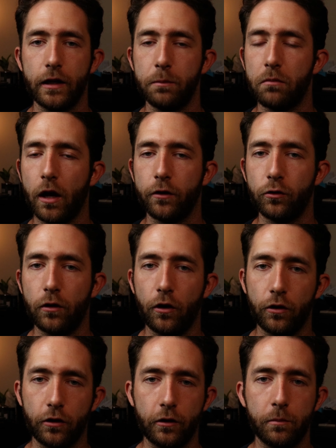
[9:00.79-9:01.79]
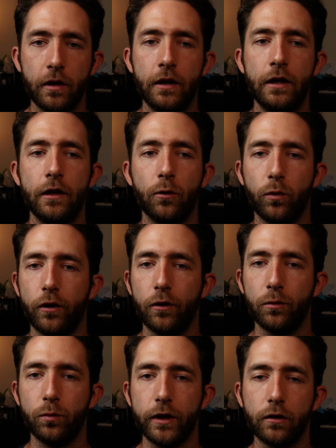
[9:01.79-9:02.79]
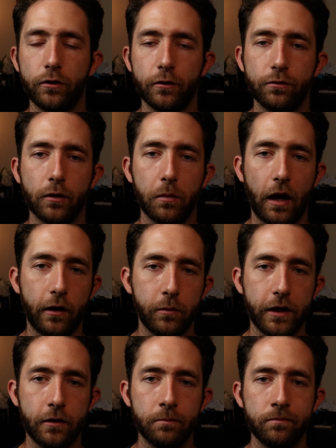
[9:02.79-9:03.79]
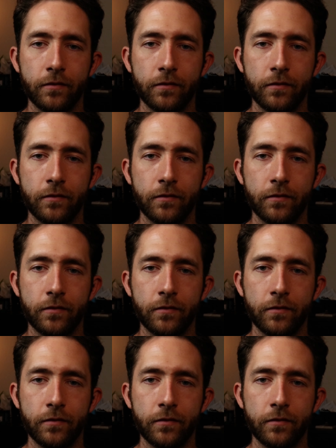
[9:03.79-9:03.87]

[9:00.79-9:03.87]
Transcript: a model arm where we learned phlebotomy,